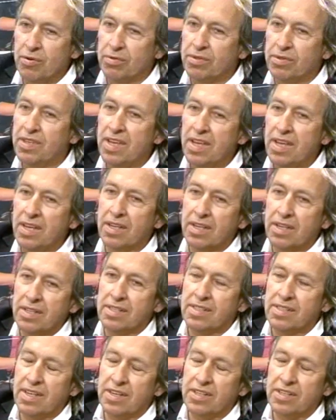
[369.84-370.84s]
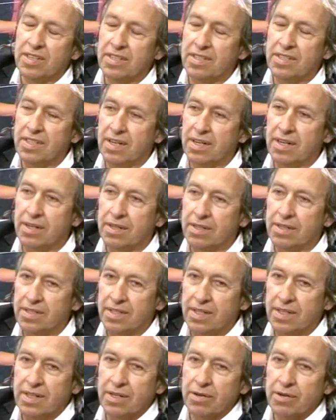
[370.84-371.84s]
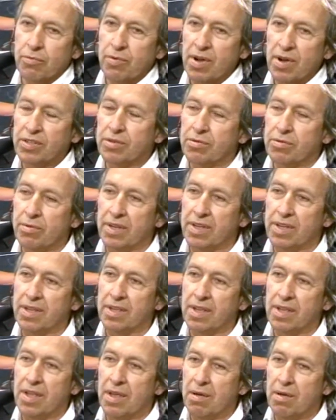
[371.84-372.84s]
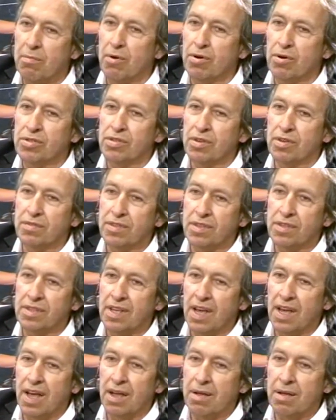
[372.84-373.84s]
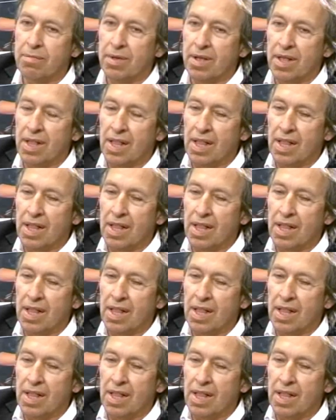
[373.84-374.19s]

dig their rhetoric, most of the time,